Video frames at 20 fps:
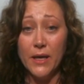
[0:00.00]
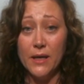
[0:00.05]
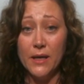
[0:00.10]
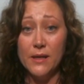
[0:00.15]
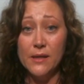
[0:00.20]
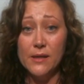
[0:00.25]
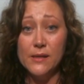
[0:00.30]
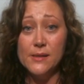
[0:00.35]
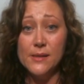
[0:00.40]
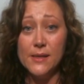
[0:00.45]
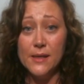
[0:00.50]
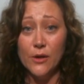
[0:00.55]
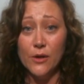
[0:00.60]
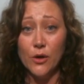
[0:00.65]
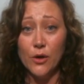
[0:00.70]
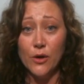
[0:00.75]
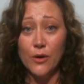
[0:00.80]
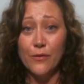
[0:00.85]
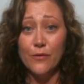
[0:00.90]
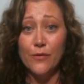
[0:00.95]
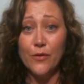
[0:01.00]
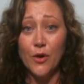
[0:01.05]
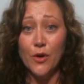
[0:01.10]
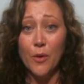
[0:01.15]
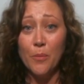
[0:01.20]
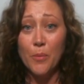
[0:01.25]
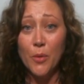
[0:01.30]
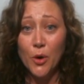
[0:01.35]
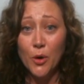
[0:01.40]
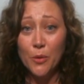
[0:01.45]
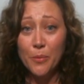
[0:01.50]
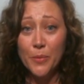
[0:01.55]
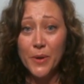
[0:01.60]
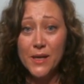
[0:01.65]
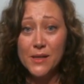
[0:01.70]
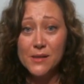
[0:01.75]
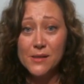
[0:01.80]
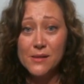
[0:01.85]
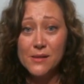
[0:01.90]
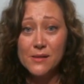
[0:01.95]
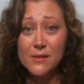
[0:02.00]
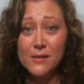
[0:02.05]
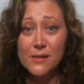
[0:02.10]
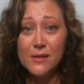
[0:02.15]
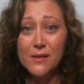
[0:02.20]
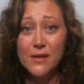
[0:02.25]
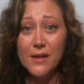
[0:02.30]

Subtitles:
is here for a purpose,